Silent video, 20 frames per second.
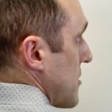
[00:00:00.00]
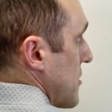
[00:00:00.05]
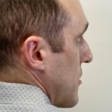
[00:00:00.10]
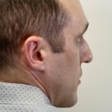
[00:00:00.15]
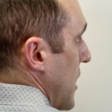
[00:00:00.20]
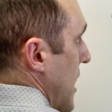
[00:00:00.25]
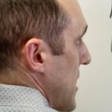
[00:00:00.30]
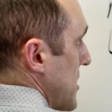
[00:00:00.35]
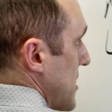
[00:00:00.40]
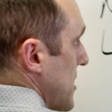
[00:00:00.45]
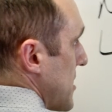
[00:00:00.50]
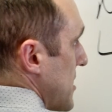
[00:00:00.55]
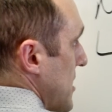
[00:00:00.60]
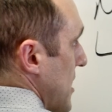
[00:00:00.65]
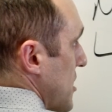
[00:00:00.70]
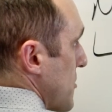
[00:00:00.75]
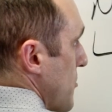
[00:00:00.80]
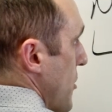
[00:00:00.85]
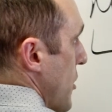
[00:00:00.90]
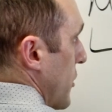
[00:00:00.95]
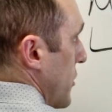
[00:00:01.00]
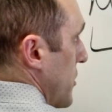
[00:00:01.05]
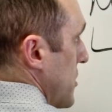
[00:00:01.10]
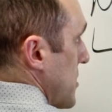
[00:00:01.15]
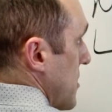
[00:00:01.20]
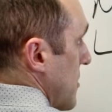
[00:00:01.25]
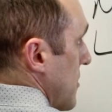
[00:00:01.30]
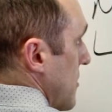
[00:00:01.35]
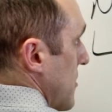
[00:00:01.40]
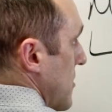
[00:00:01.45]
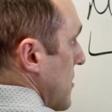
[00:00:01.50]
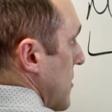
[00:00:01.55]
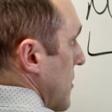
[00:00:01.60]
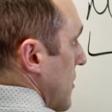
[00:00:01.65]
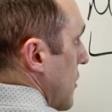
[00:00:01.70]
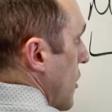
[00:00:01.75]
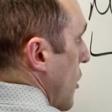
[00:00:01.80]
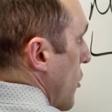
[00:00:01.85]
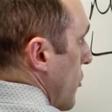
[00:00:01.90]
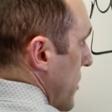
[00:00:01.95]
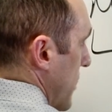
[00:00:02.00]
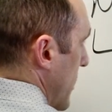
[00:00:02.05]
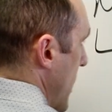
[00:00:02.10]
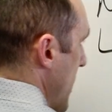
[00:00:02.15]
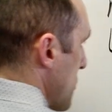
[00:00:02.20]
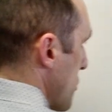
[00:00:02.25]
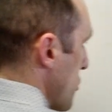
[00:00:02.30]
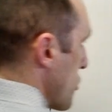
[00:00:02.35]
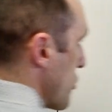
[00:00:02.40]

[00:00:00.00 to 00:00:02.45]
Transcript: So less than 6 mils, Go with laser